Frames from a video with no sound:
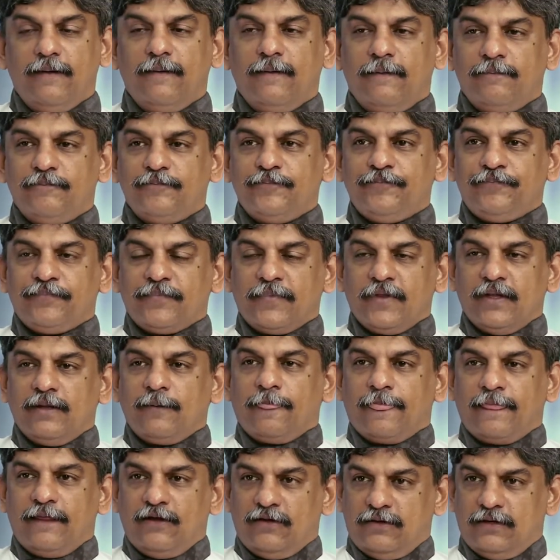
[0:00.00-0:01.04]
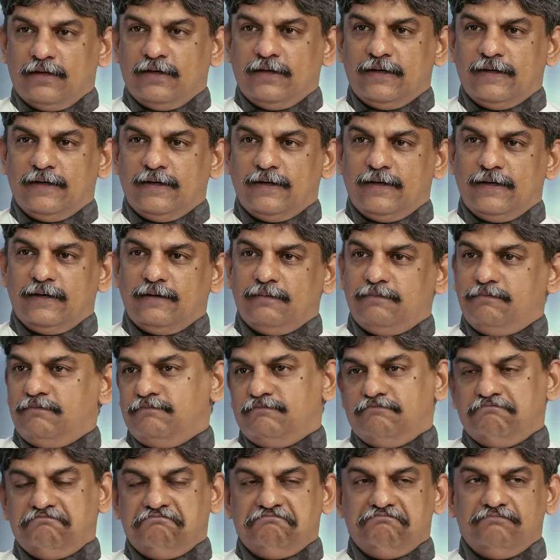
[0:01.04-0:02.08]
Okay. And then this
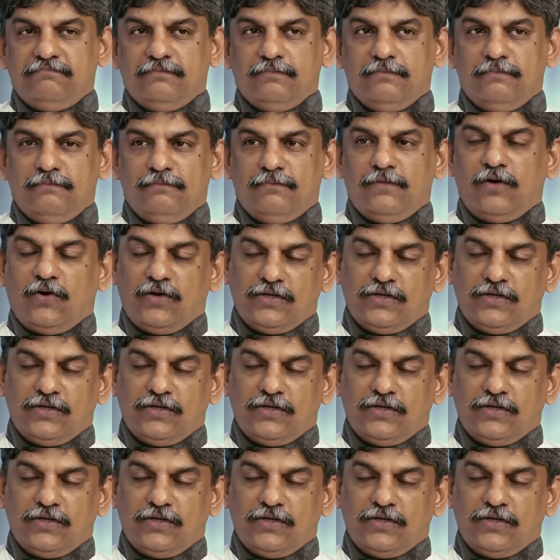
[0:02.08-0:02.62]
oyster.